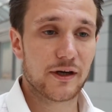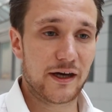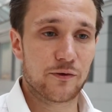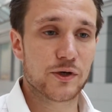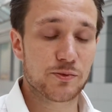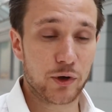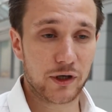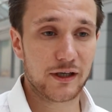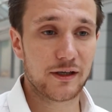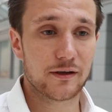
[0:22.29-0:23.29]
and Russ
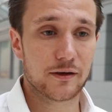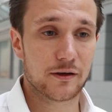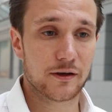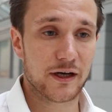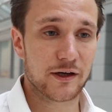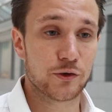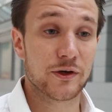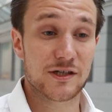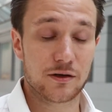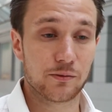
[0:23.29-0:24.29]
Buckley at
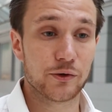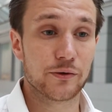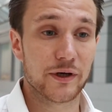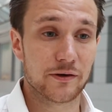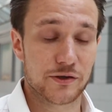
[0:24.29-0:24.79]
UNSW in